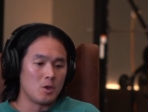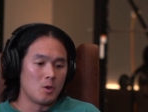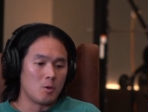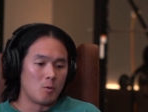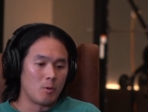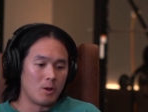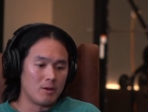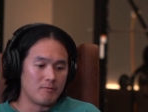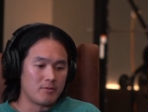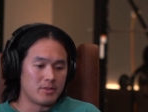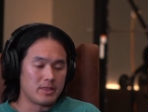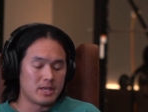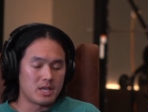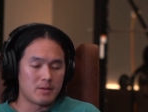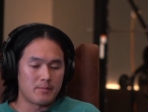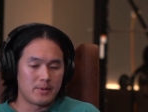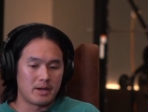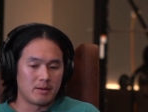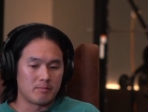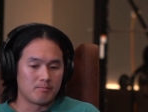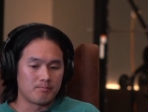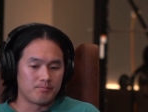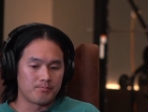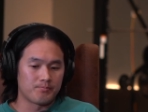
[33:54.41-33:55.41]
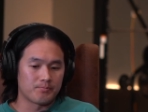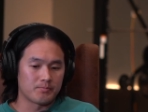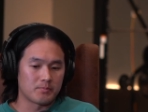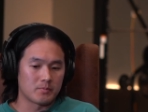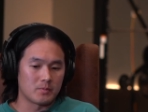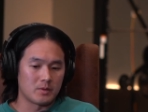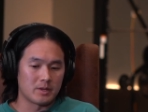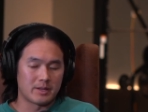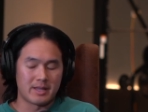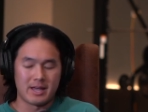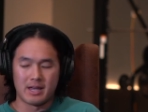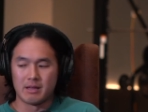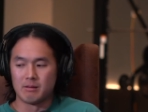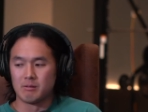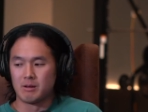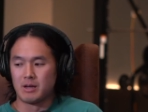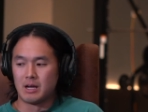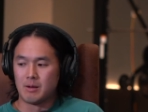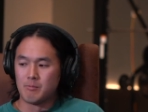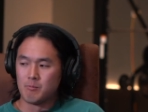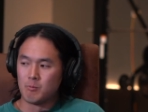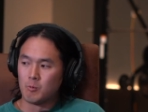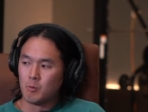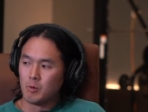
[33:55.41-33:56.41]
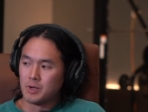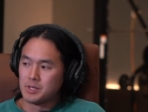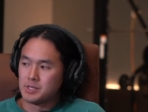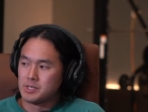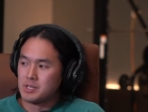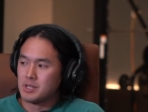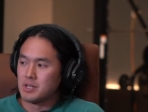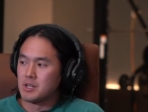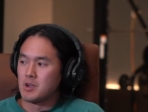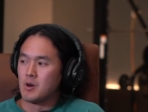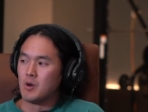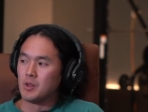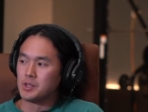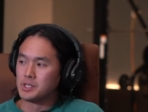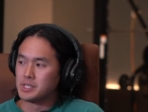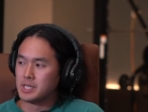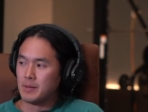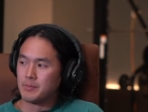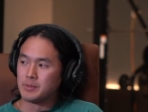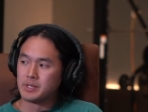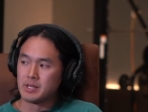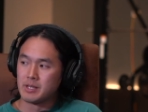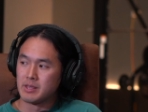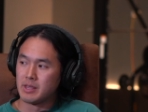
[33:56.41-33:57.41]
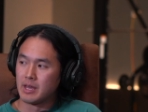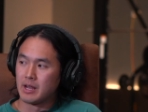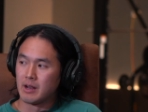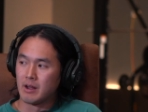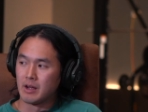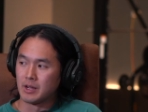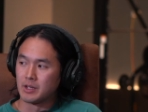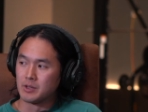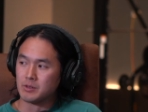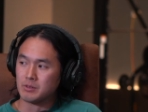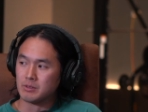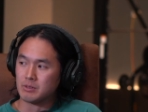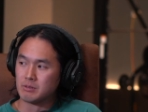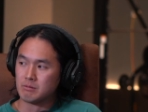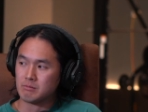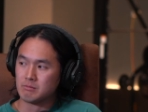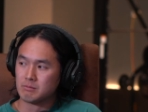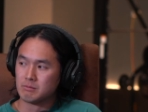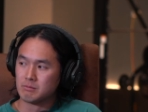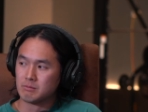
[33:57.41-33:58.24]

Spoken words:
Where if you think about, okay, what's a concept that I could